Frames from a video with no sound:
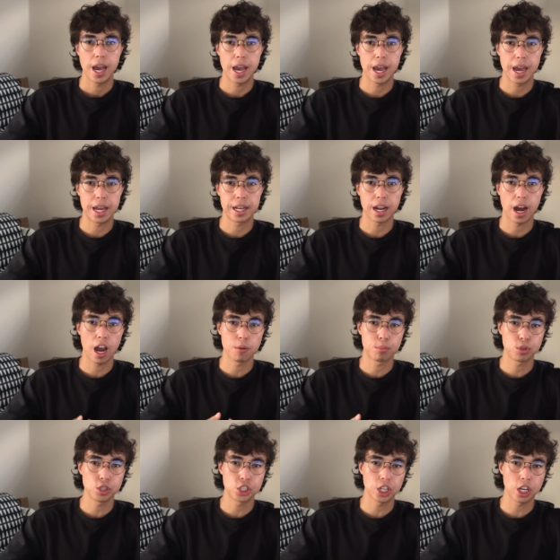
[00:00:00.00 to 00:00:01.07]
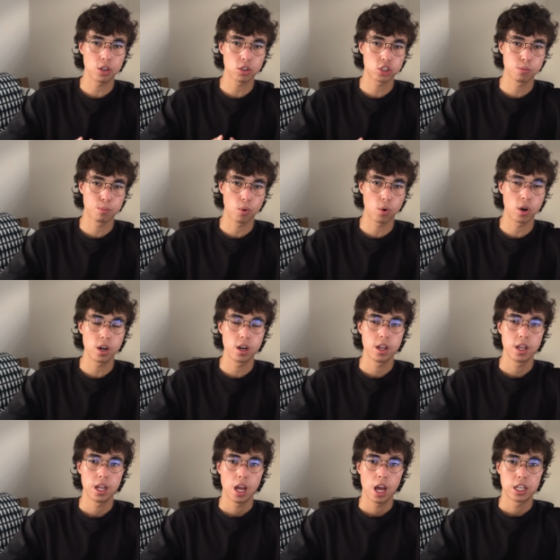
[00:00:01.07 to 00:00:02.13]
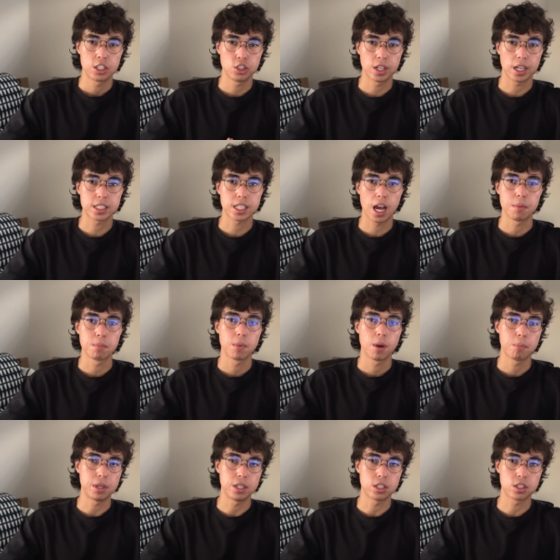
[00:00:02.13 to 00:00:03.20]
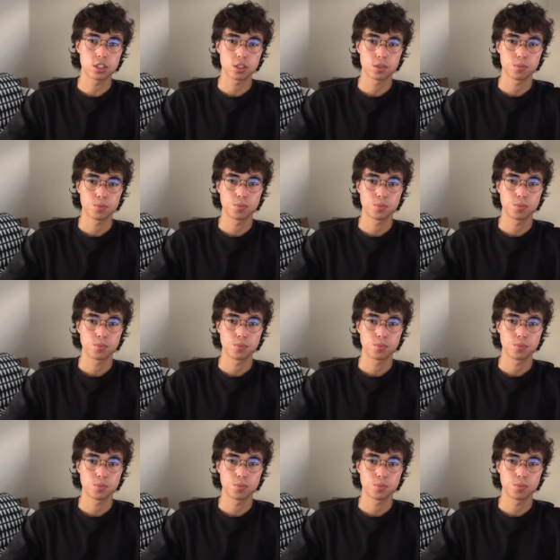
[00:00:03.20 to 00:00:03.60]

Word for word: And I appreciate your support. See you next time. Peace.